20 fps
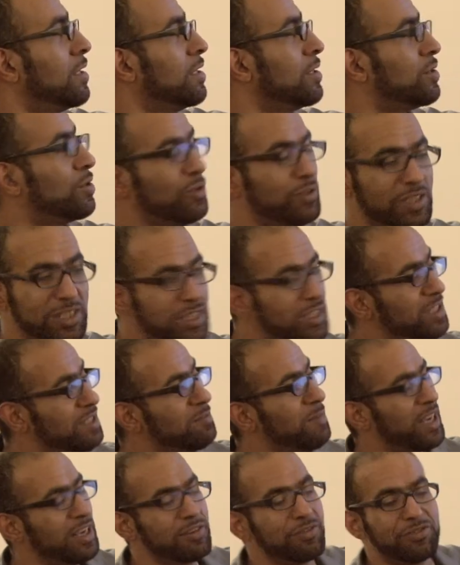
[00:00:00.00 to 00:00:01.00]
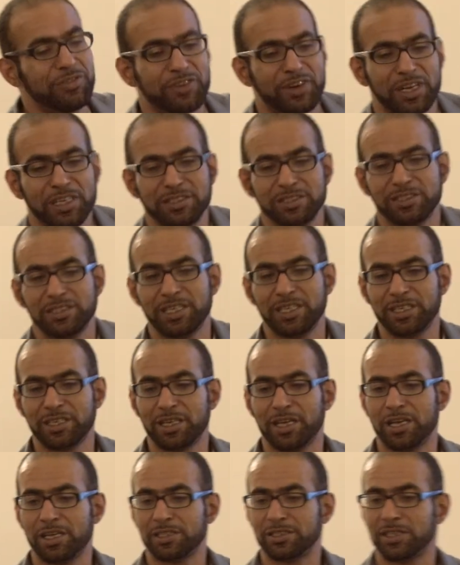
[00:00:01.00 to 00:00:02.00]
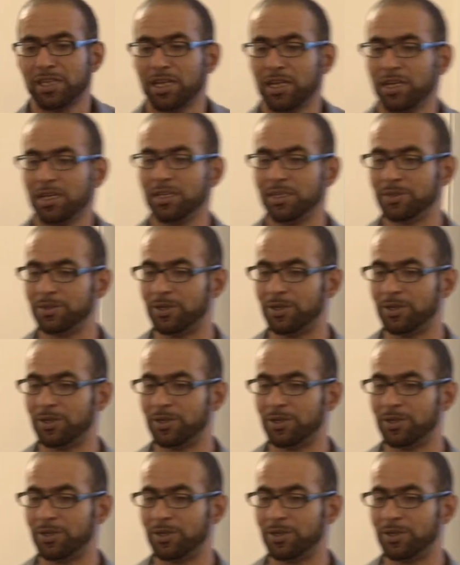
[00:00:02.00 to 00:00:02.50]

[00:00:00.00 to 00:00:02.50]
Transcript: So this is my friend in Gaza.